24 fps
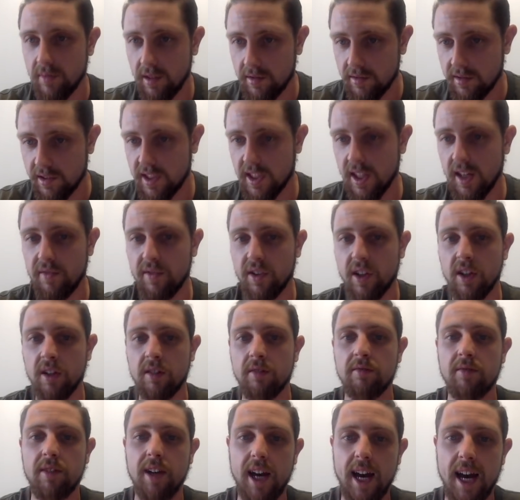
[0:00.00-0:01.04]

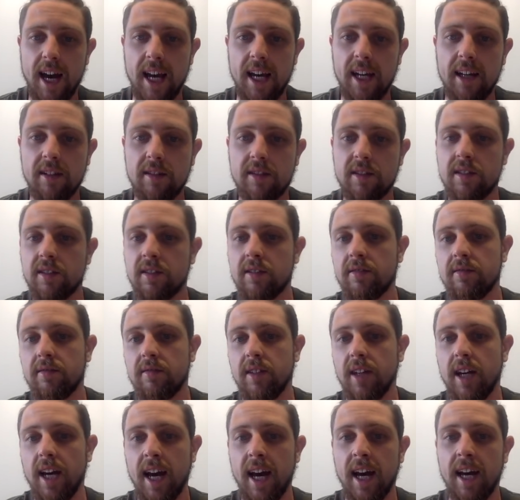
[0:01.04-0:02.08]
7, 8,
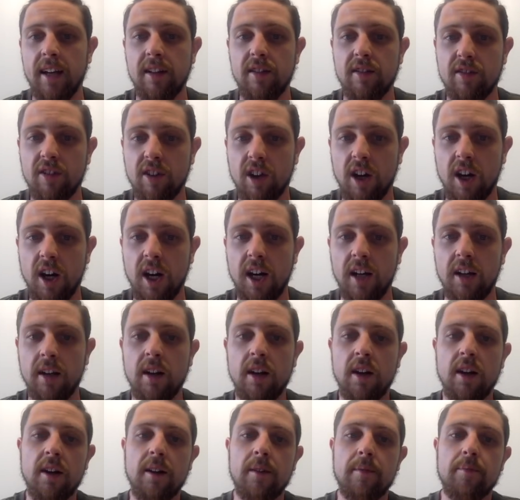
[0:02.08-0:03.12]
8, 9,
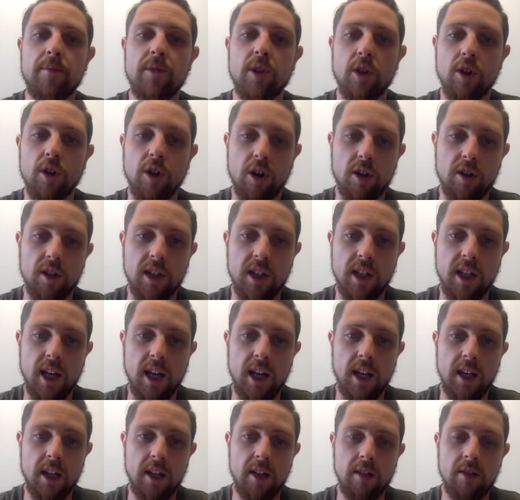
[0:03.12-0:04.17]
you're only
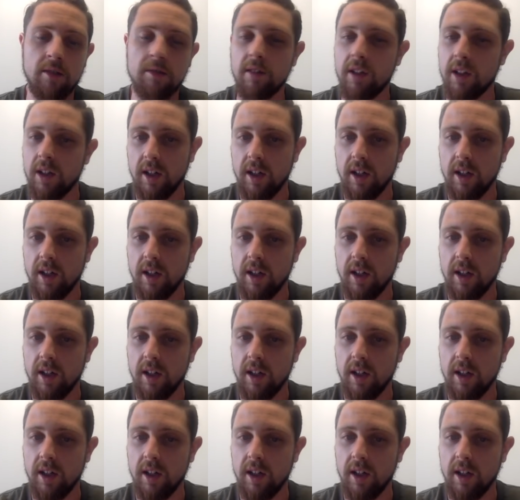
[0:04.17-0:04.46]
getting,